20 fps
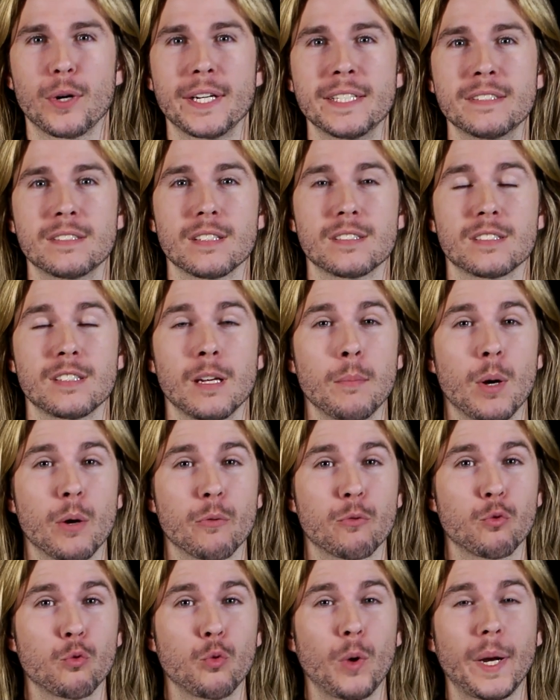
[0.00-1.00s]
brings us some
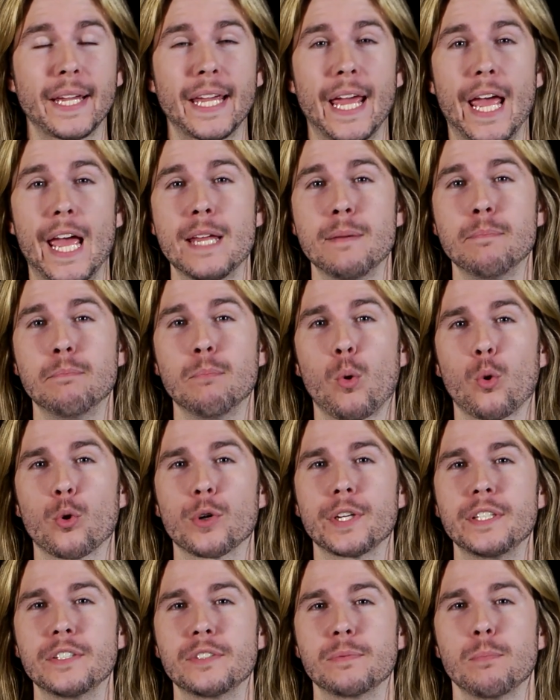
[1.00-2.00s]
of Rick and
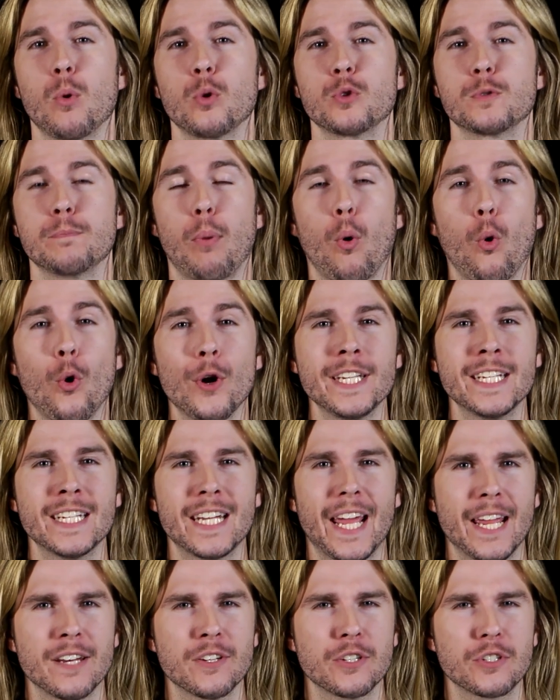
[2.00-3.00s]
Morty's most
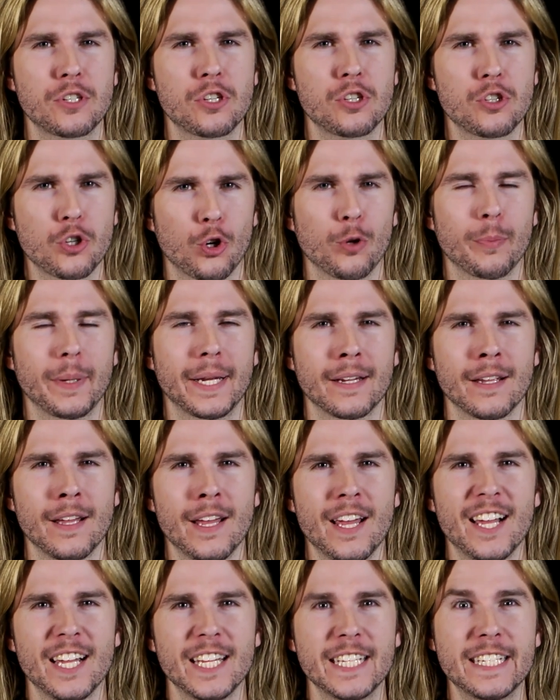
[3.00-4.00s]
poignant and disturbing,
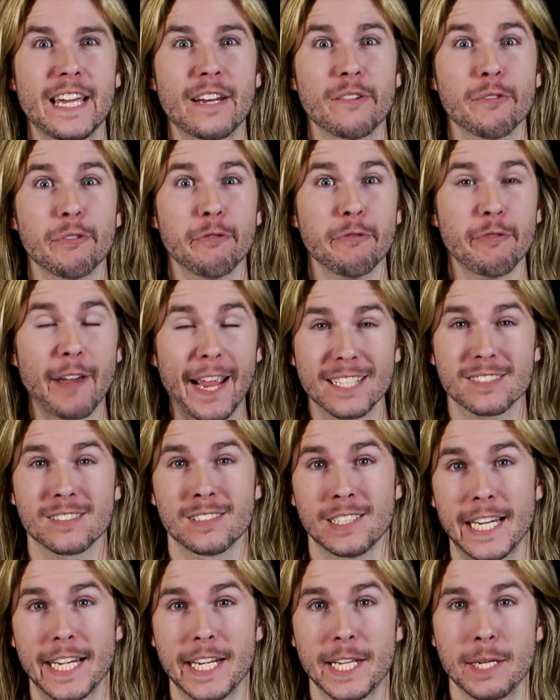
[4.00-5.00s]
yet
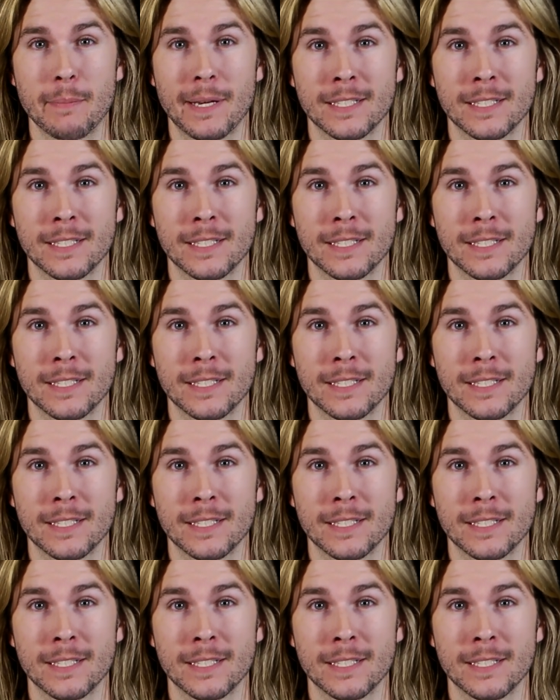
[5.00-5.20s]
fascinating